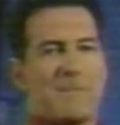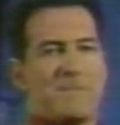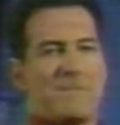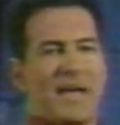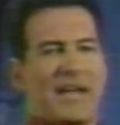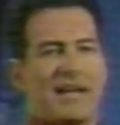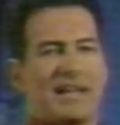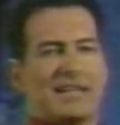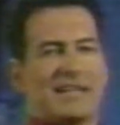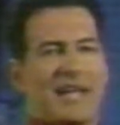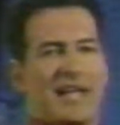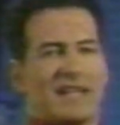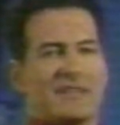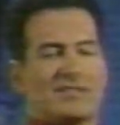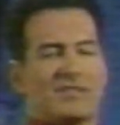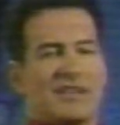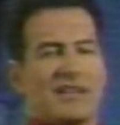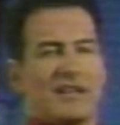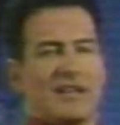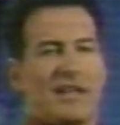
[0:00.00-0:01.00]
belly
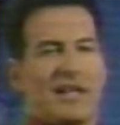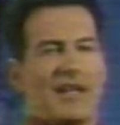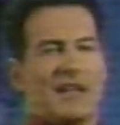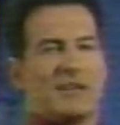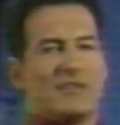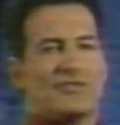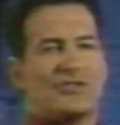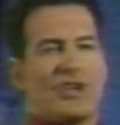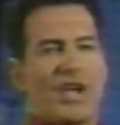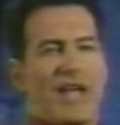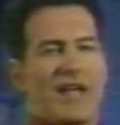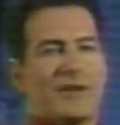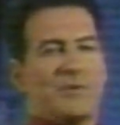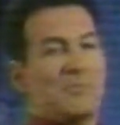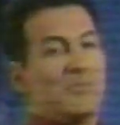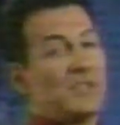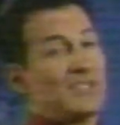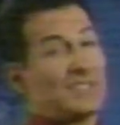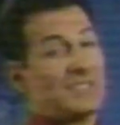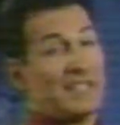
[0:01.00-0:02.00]
dancing,
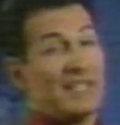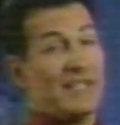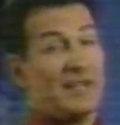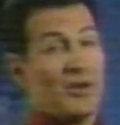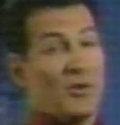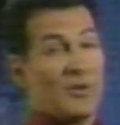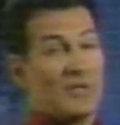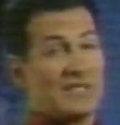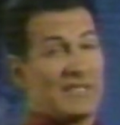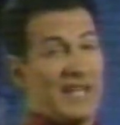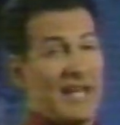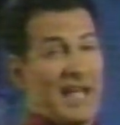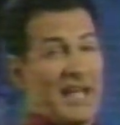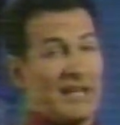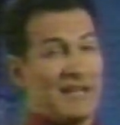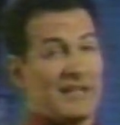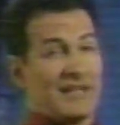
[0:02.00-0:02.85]
giant mosquito attack,